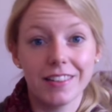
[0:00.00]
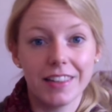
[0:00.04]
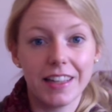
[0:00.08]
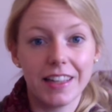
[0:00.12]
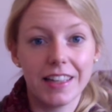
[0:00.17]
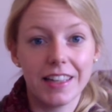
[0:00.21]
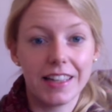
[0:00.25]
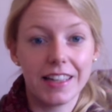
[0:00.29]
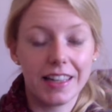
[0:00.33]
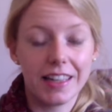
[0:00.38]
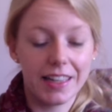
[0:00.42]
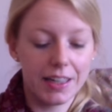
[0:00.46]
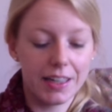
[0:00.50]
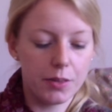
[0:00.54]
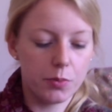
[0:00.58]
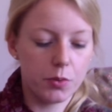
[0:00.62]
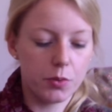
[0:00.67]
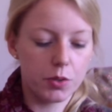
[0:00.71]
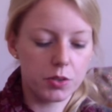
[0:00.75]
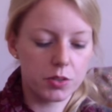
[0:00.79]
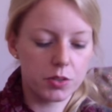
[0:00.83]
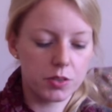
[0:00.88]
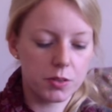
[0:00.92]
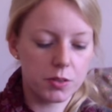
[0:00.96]
and I
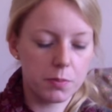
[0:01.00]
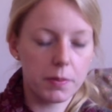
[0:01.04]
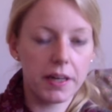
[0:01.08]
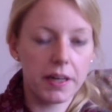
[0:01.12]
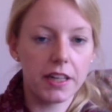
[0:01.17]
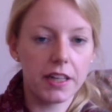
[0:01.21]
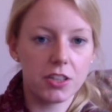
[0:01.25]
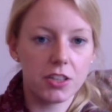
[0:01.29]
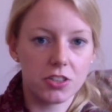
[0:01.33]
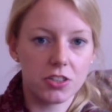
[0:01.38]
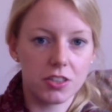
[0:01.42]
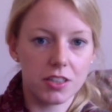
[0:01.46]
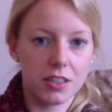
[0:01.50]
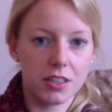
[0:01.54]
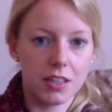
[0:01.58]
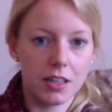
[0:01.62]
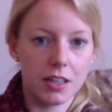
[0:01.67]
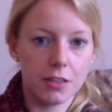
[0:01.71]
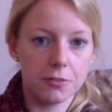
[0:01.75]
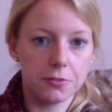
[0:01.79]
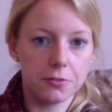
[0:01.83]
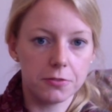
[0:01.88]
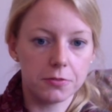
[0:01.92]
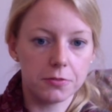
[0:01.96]
wasn't patient
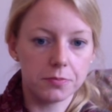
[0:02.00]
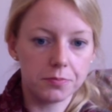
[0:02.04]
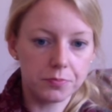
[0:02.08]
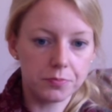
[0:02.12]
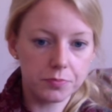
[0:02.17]
enough